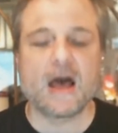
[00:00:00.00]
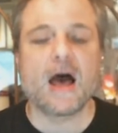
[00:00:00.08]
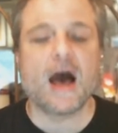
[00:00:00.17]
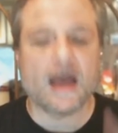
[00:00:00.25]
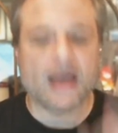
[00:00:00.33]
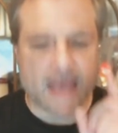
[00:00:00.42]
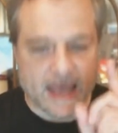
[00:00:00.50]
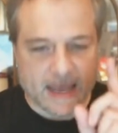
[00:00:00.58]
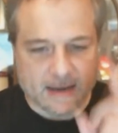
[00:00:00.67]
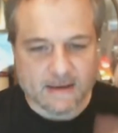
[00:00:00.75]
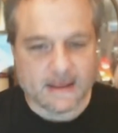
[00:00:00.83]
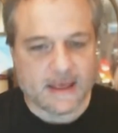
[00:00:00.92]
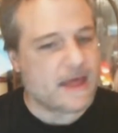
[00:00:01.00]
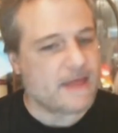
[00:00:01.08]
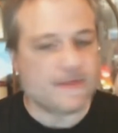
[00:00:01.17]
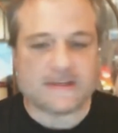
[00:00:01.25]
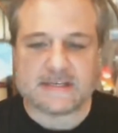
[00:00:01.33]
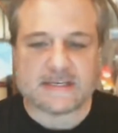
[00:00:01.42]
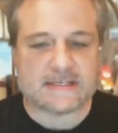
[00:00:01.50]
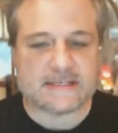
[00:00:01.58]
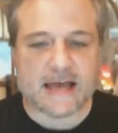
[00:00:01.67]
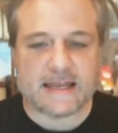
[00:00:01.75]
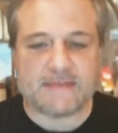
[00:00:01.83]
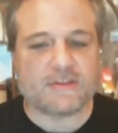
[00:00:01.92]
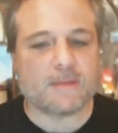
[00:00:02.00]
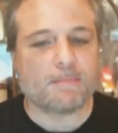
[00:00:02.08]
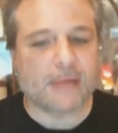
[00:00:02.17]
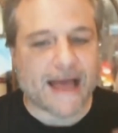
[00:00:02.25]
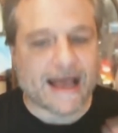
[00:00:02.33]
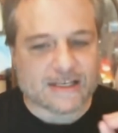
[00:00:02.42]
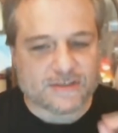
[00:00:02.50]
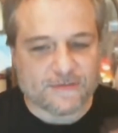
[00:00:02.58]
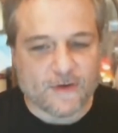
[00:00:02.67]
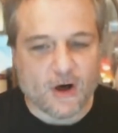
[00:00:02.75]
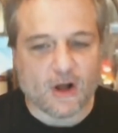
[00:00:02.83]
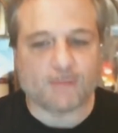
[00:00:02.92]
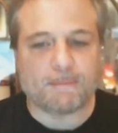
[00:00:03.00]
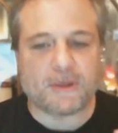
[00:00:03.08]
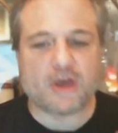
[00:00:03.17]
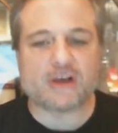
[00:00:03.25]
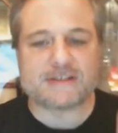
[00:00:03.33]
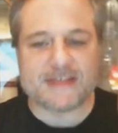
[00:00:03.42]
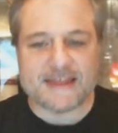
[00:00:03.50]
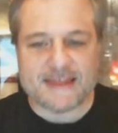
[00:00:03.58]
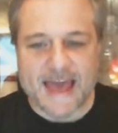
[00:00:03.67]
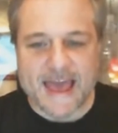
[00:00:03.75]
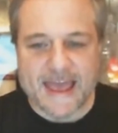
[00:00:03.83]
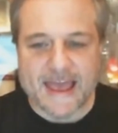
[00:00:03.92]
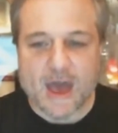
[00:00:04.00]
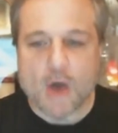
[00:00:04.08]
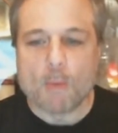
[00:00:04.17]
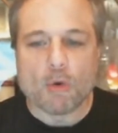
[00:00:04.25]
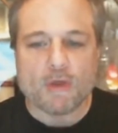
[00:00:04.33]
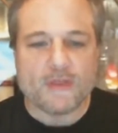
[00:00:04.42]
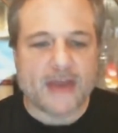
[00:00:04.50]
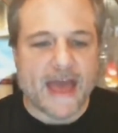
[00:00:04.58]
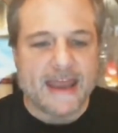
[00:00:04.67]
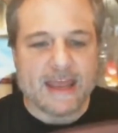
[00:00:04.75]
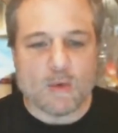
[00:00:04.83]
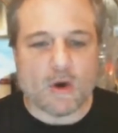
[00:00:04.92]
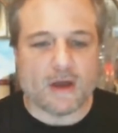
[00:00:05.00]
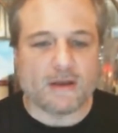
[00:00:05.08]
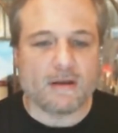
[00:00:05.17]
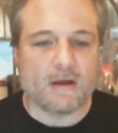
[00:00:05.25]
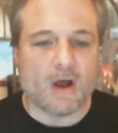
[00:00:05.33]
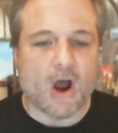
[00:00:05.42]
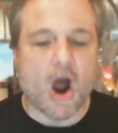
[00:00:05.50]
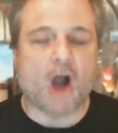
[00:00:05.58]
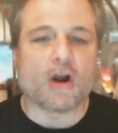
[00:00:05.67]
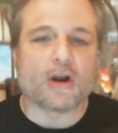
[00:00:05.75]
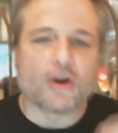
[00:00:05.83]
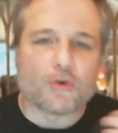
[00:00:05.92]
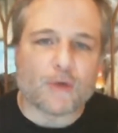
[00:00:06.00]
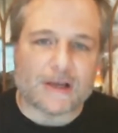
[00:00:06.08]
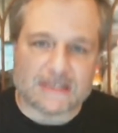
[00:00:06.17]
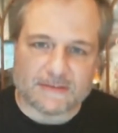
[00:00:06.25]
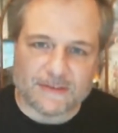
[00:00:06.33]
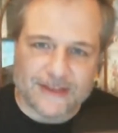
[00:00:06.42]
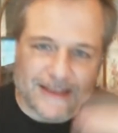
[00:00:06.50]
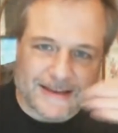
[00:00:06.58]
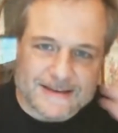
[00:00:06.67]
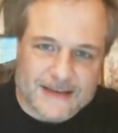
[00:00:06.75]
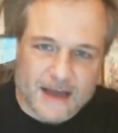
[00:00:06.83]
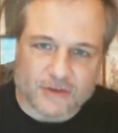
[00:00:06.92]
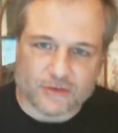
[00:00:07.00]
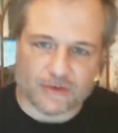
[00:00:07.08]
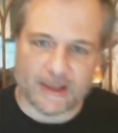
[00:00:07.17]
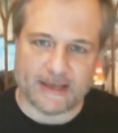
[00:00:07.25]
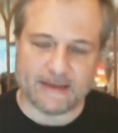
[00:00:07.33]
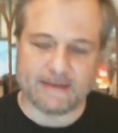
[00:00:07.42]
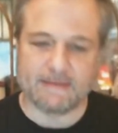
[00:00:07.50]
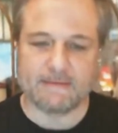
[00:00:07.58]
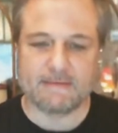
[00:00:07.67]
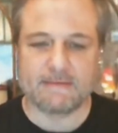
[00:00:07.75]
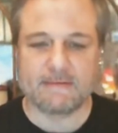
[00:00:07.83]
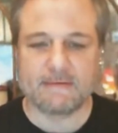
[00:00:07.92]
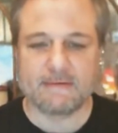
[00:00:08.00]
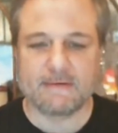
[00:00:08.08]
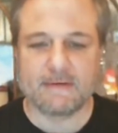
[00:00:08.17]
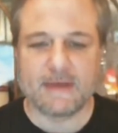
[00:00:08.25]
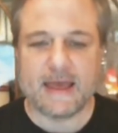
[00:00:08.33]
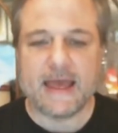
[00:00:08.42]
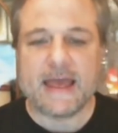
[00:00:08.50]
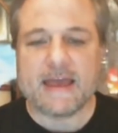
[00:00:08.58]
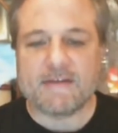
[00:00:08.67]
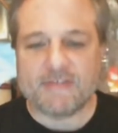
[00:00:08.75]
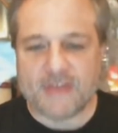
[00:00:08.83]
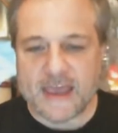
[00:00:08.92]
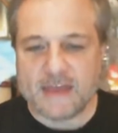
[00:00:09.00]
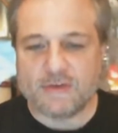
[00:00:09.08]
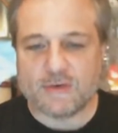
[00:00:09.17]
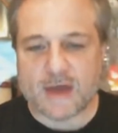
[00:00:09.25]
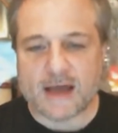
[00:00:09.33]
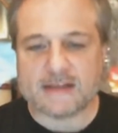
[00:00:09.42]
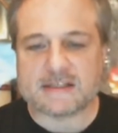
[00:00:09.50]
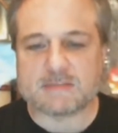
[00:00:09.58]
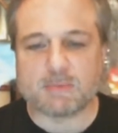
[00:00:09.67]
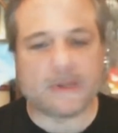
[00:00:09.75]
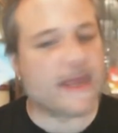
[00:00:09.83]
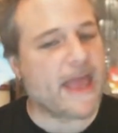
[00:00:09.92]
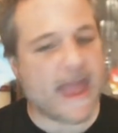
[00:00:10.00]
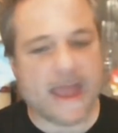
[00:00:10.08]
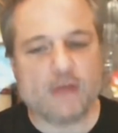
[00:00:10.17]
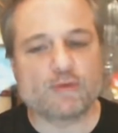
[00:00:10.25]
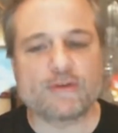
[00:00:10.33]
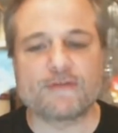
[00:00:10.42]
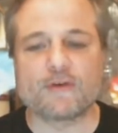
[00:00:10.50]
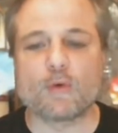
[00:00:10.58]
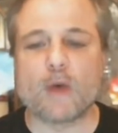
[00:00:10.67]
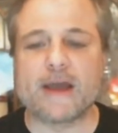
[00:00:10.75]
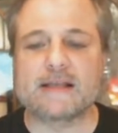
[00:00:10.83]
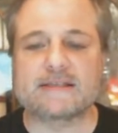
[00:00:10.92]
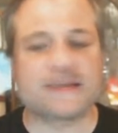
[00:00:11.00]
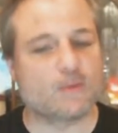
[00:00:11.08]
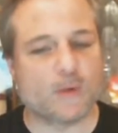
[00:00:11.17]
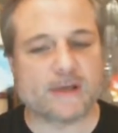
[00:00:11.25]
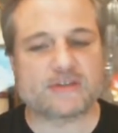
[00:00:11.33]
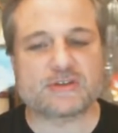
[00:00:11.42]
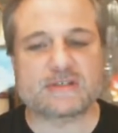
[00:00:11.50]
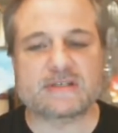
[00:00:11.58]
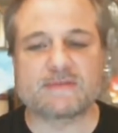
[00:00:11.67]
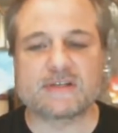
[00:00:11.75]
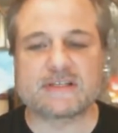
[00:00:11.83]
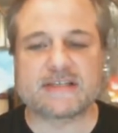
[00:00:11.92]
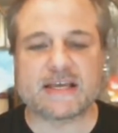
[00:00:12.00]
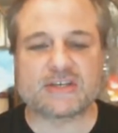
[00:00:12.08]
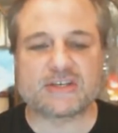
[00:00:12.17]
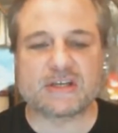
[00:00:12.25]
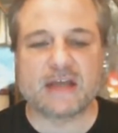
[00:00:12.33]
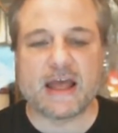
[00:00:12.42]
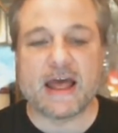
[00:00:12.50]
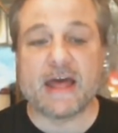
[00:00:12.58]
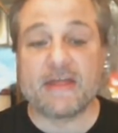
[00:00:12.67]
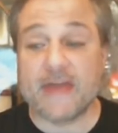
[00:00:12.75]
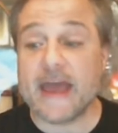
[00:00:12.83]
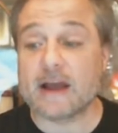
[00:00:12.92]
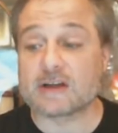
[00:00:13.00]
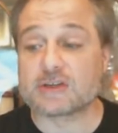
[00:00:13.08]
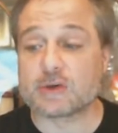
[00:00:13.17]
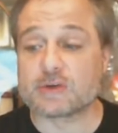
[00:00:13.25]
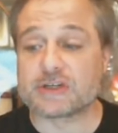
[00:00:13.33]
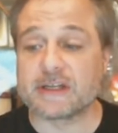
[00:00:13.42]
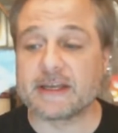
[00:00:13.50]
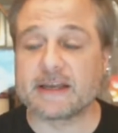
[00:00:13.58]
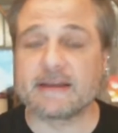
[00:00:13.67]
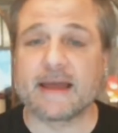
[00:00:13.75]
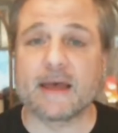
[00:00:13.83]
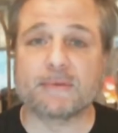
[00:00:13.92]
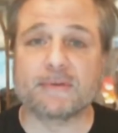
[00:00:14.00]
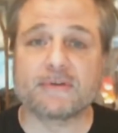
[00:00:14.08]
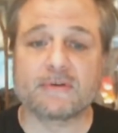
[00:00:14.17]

Again, this is not even the blacks' fault because they, more than anyone, are aggressively indoctrinated. If they do not display hatred for whites and Western civilization, they are socially condemned.